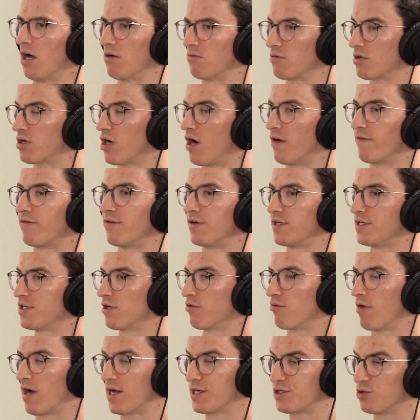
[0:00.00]
recovery is
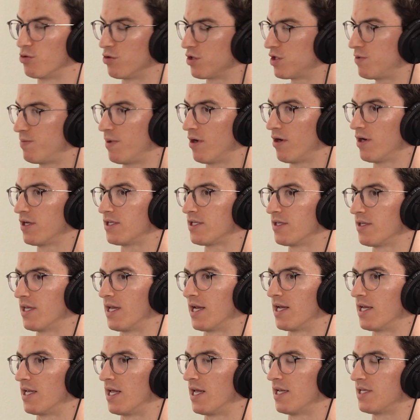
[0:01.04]
a gradual experience, and
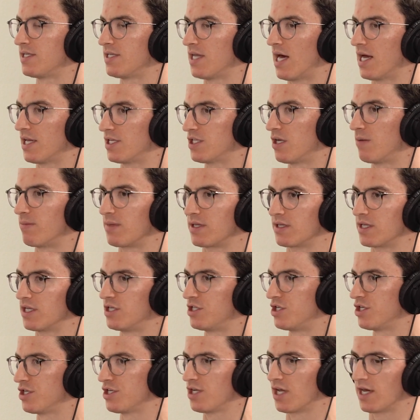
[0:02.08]
that it's not something that
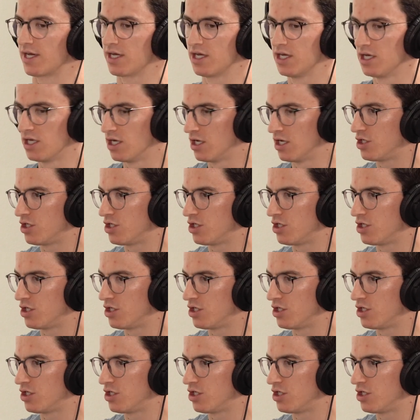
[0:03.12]
just like